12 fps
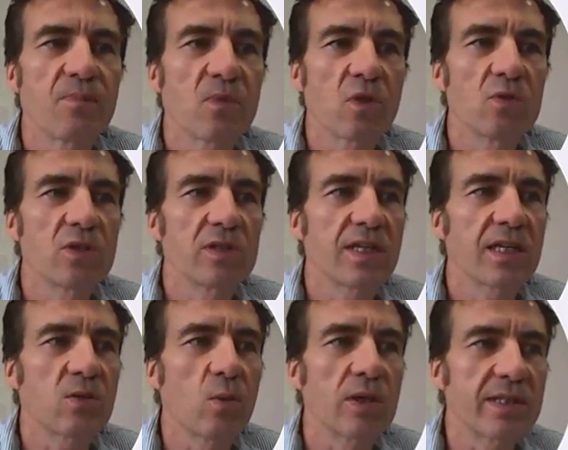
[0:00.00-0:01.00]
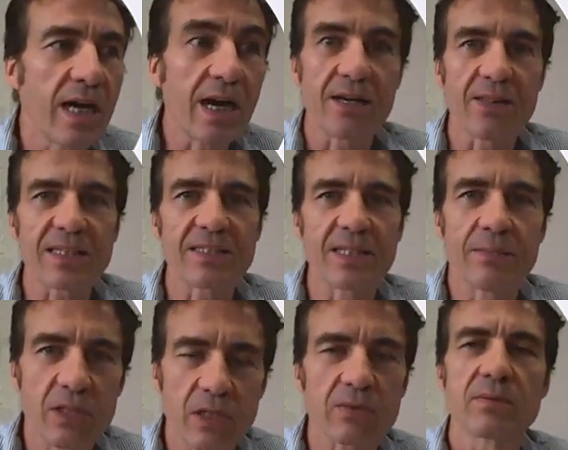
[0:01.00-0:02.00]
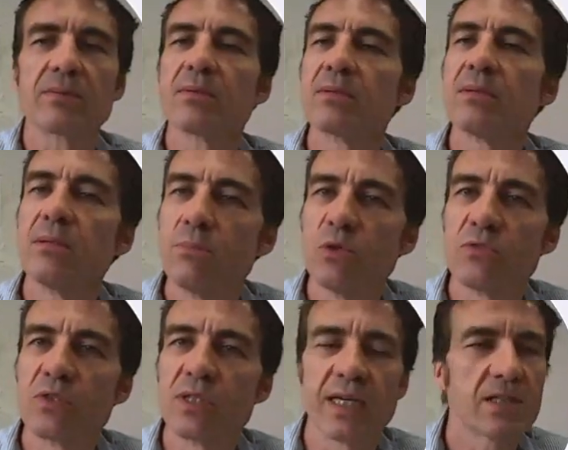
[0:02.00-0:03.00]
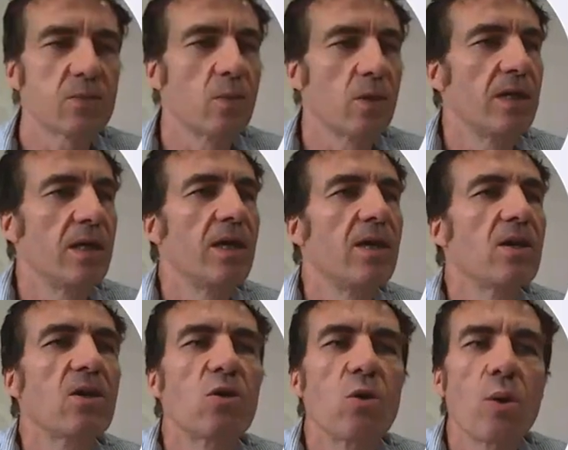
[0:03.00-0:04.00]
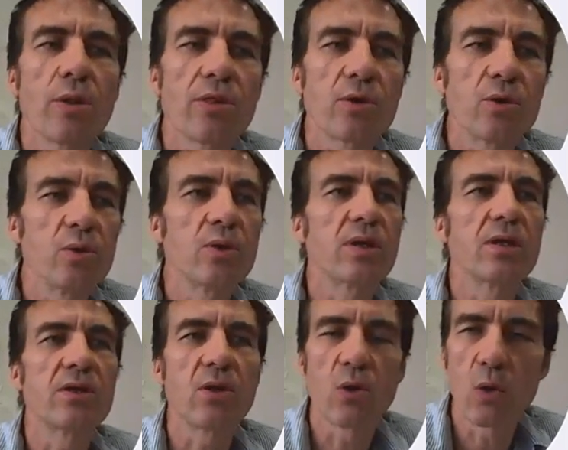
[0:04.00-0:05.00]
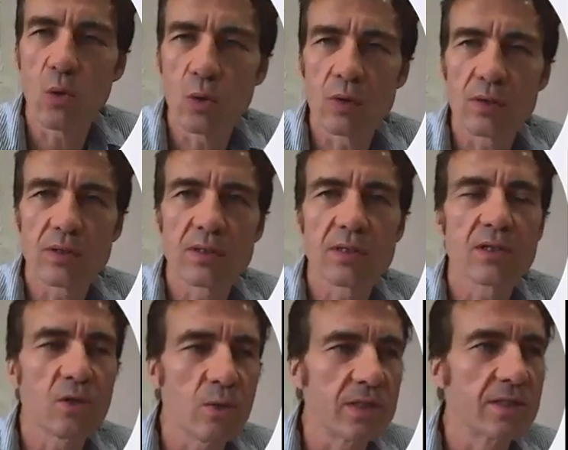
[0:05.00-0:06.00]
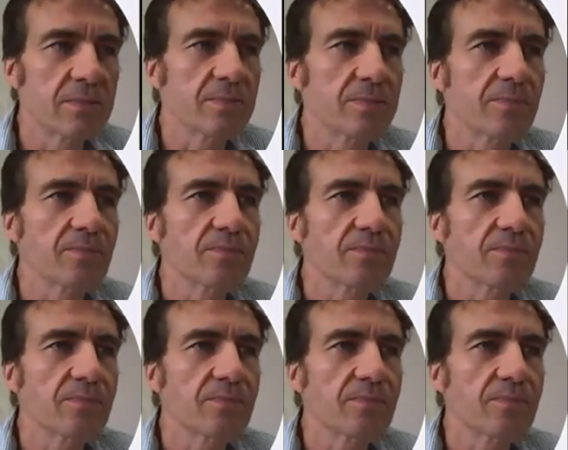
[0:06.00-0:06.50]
Don't just get to one and say, ah, that's it. Move to the next one. Go through the whole quiz.